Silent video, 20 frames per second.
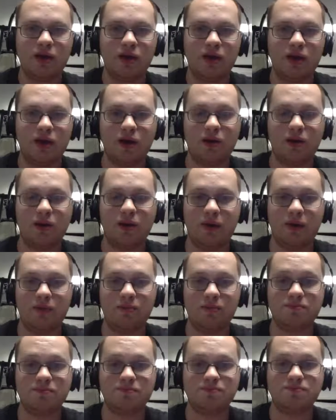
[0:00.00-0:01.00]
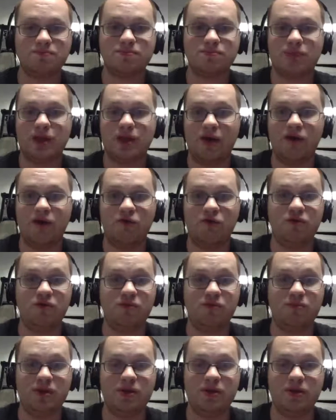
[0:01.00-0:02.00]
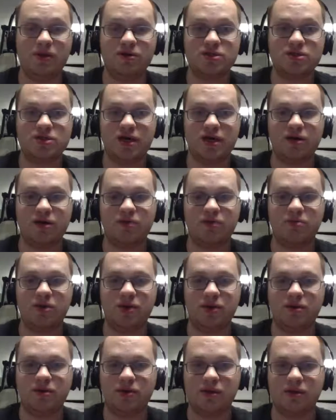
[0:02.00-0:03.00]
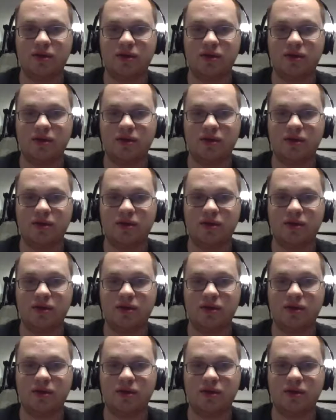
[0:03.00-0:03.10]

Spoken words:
I don't know if we'd be there, Seth, but I think